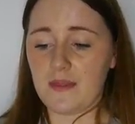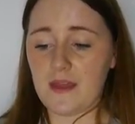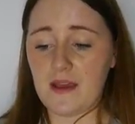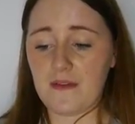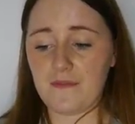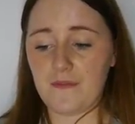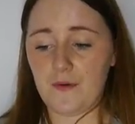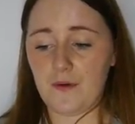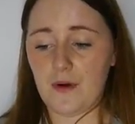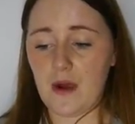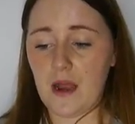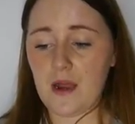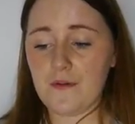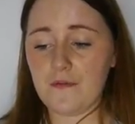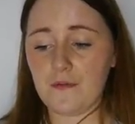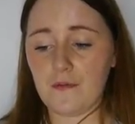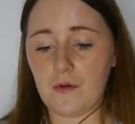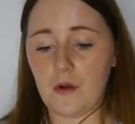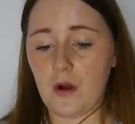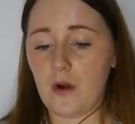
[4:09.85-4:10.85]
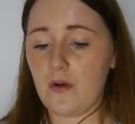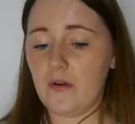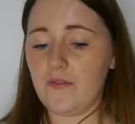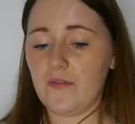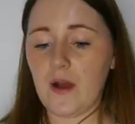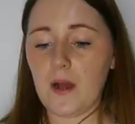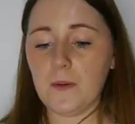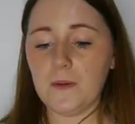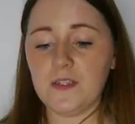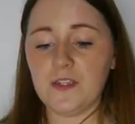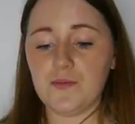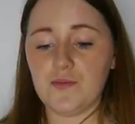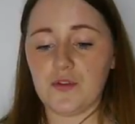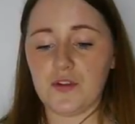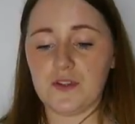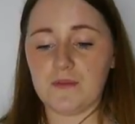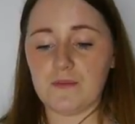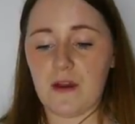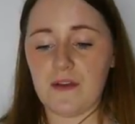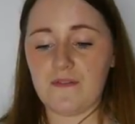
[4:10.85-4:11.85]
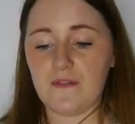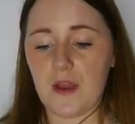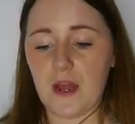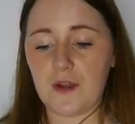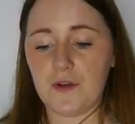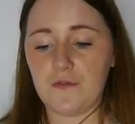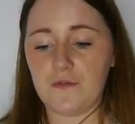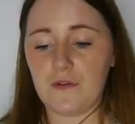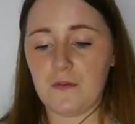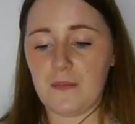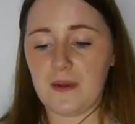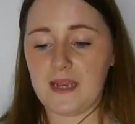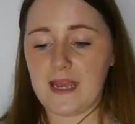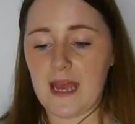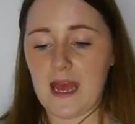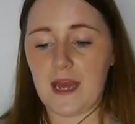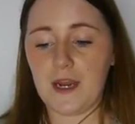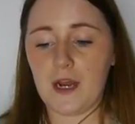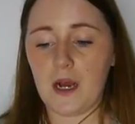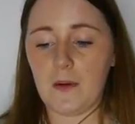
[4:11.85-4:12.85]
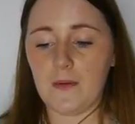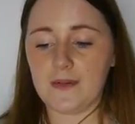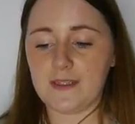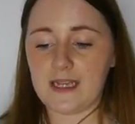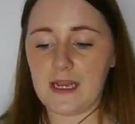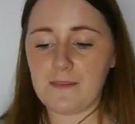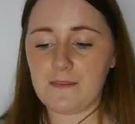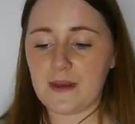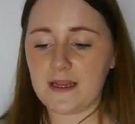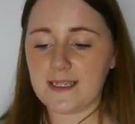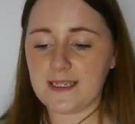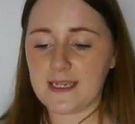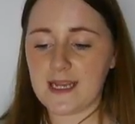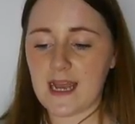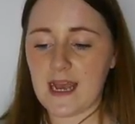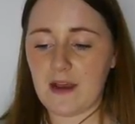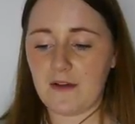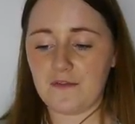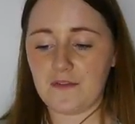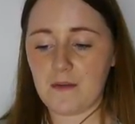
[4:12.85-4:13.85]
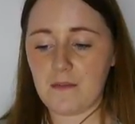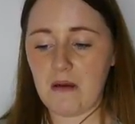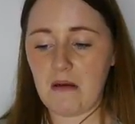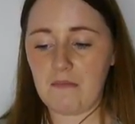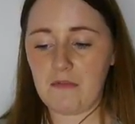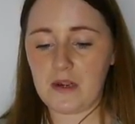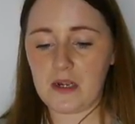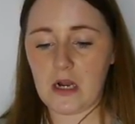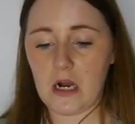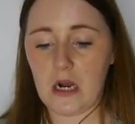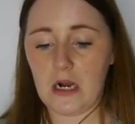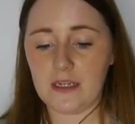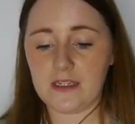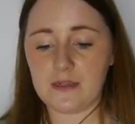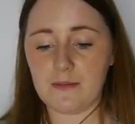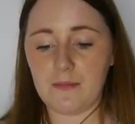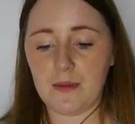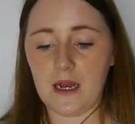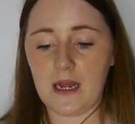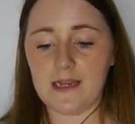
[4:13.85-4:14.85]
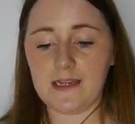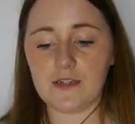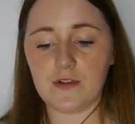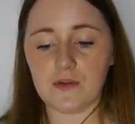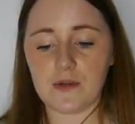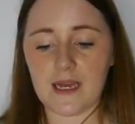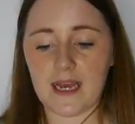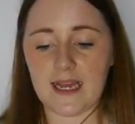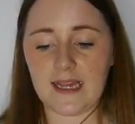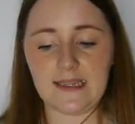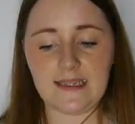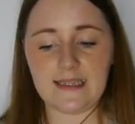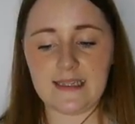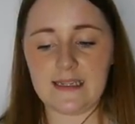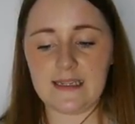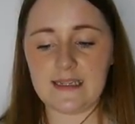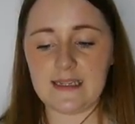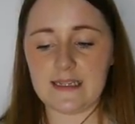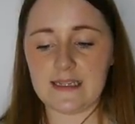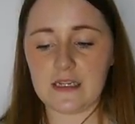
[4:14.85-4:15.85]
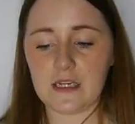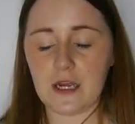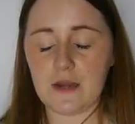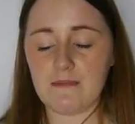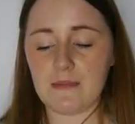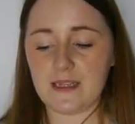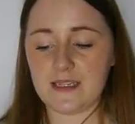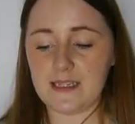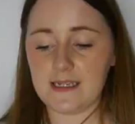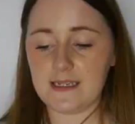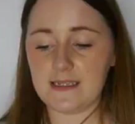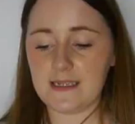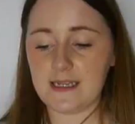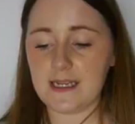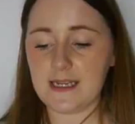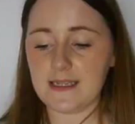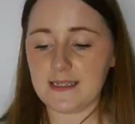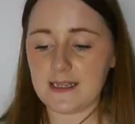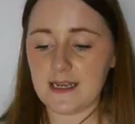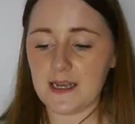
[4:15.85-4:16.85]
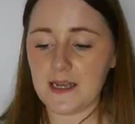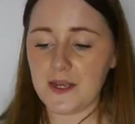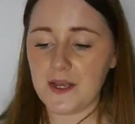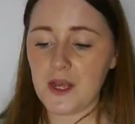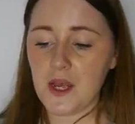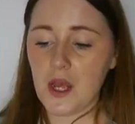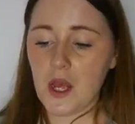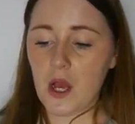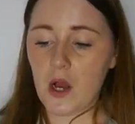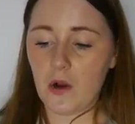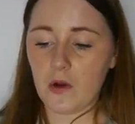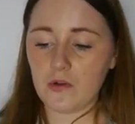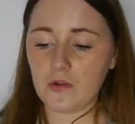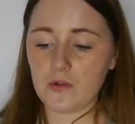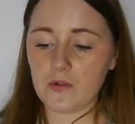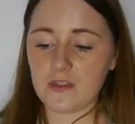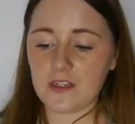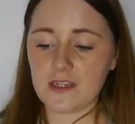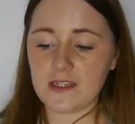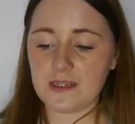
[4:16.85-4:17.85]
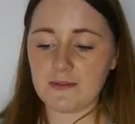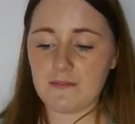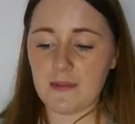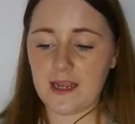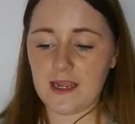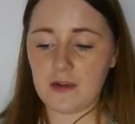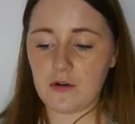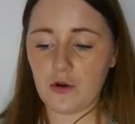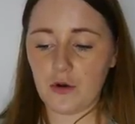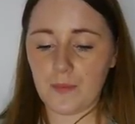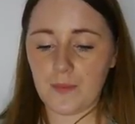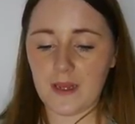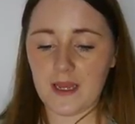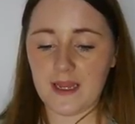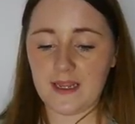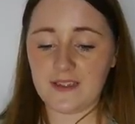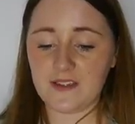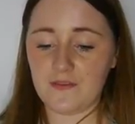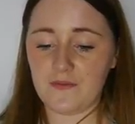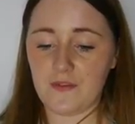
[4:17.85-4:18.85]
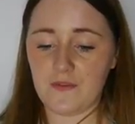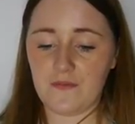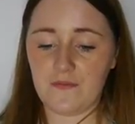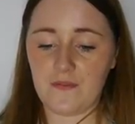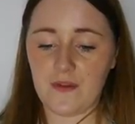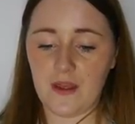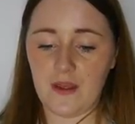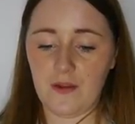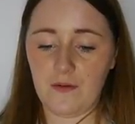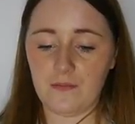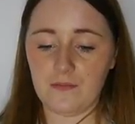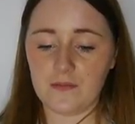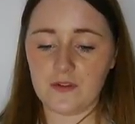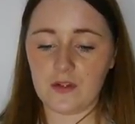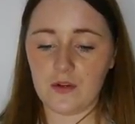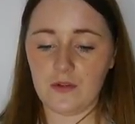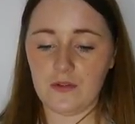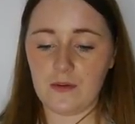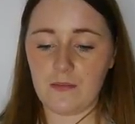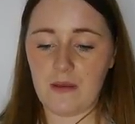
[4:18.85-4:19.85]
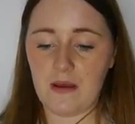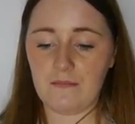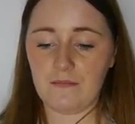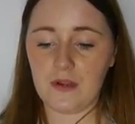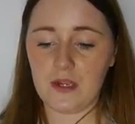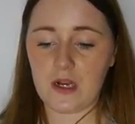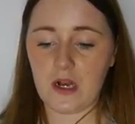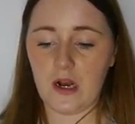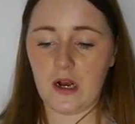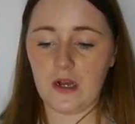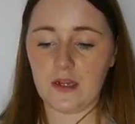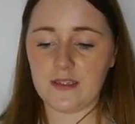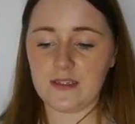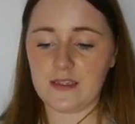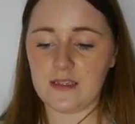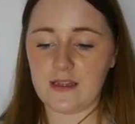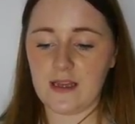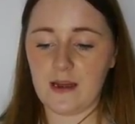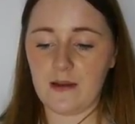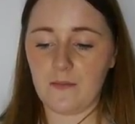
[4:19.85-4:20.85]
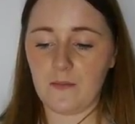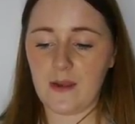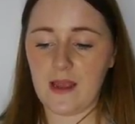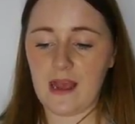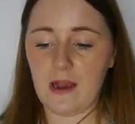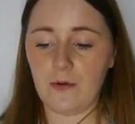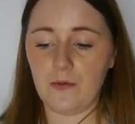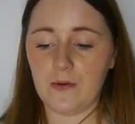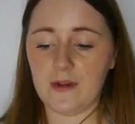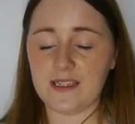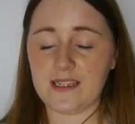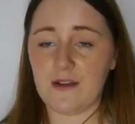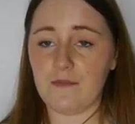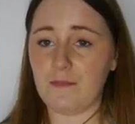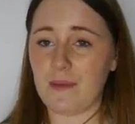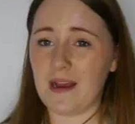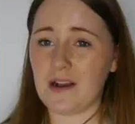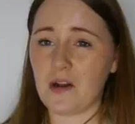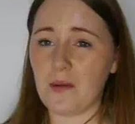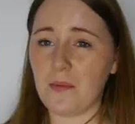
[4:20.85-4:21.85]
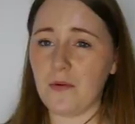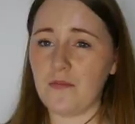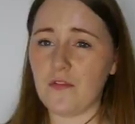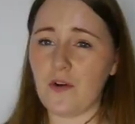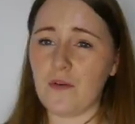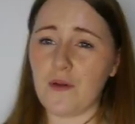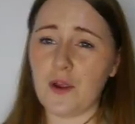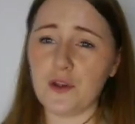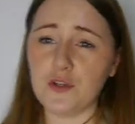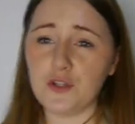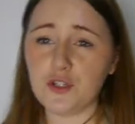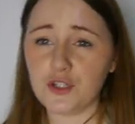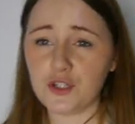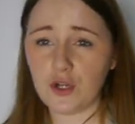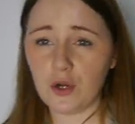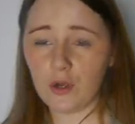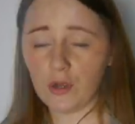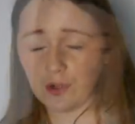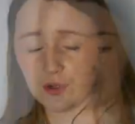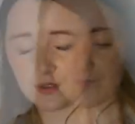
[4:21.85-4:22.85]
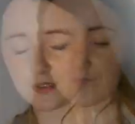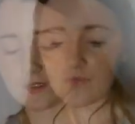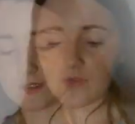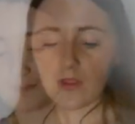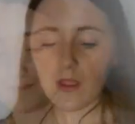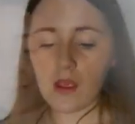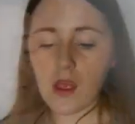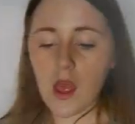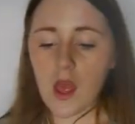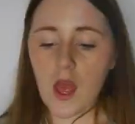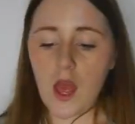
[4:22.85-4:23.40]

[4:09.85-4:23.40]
Therefore, overall, if I was to produce my final film again, I would take better care of the memory card and buy a little case so that it doesn't go missing as easy. I would also to make copies of the films on the memory card so that we always have backup of our own shots.